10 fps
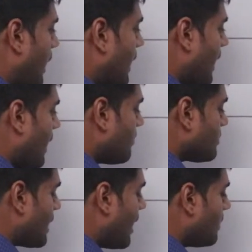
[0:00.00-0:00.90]
and I have
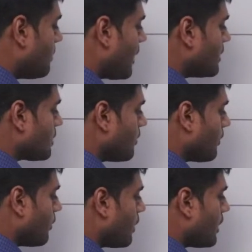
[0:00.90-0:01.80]
start my
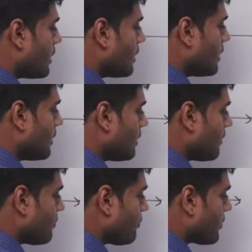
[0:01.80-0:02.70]
survey work,
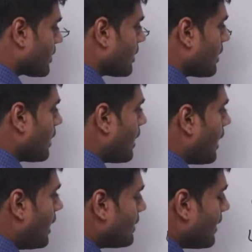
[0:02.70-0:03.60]

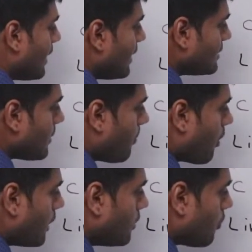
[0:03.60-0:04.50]
and there is a
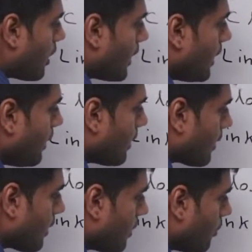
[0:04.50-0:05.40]
point Y
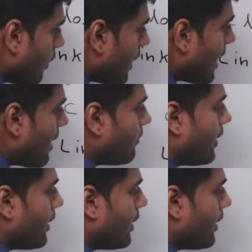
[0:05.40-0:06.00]
where I have